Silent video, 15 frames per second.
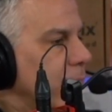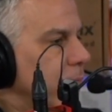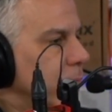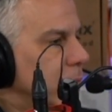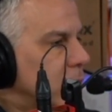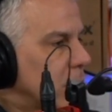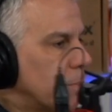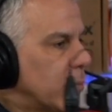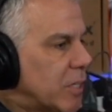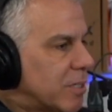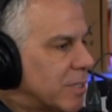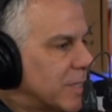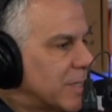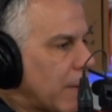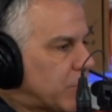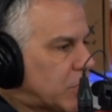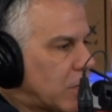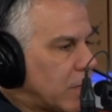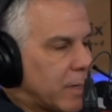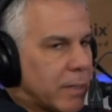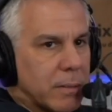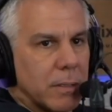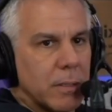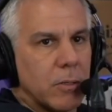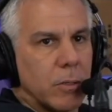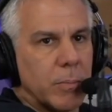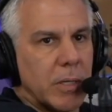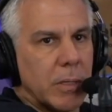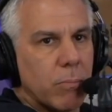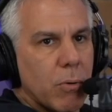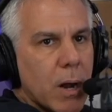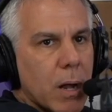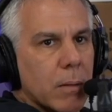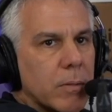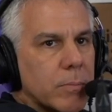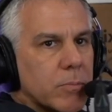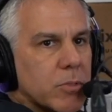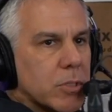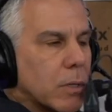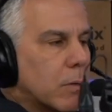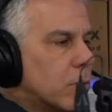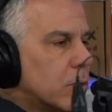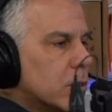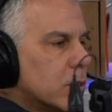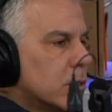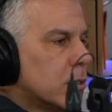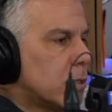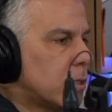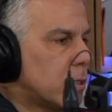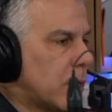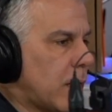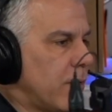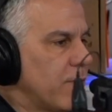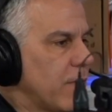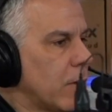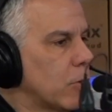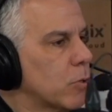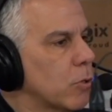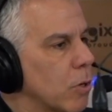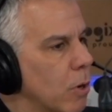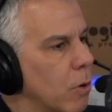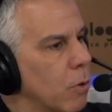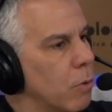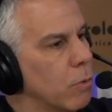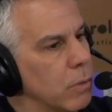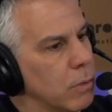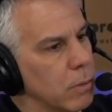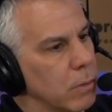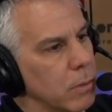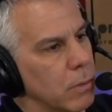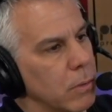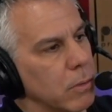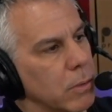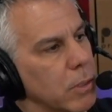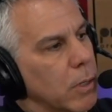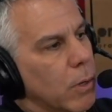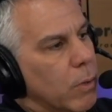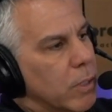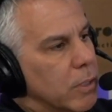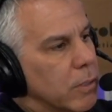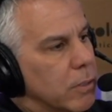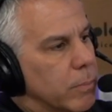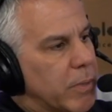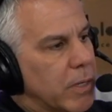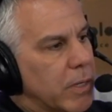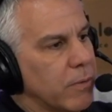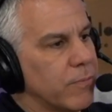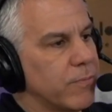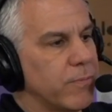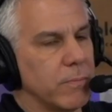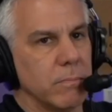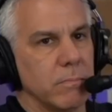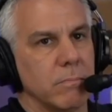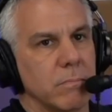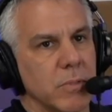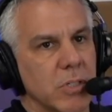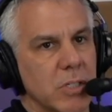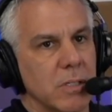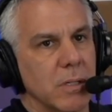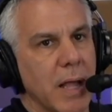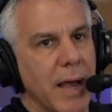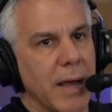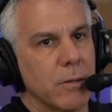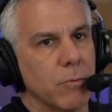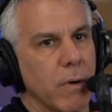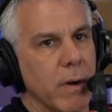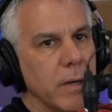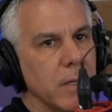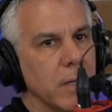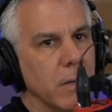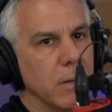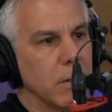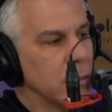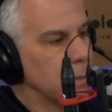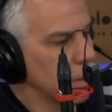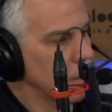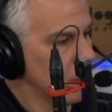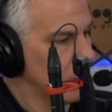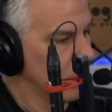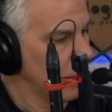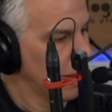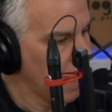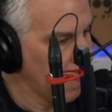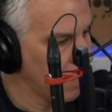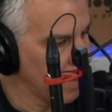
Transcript: somebody steps on it, it could be a problem. So I Velcro, a little bit of slack right here, and then